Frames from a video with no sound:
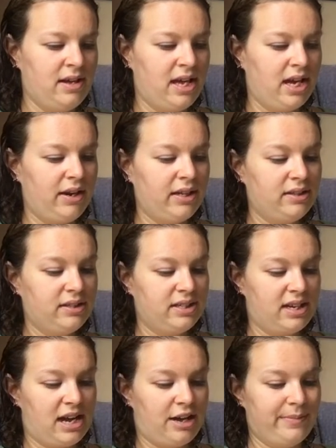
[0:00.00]
Harry looks
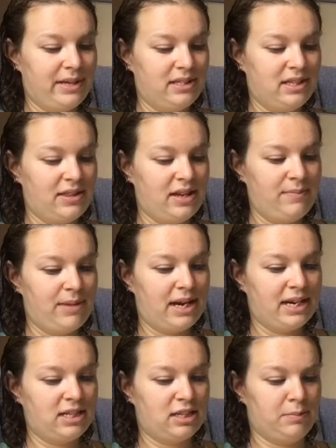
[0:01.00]
at Albus and then
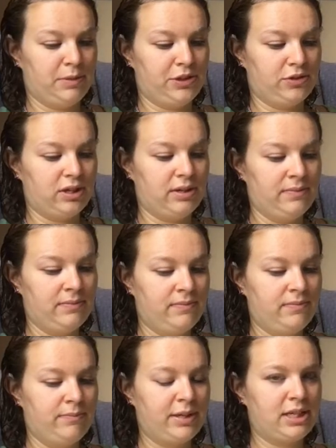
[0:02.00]
back at Dumbledore,
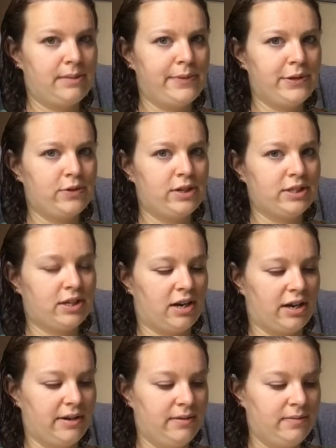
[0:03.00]
but Dumbledore is
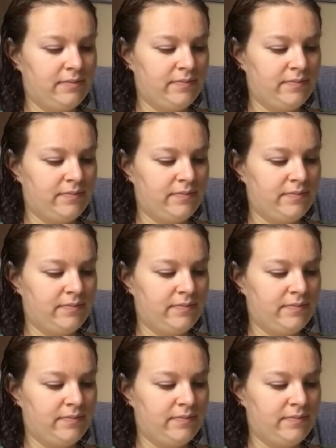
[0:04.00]
gone.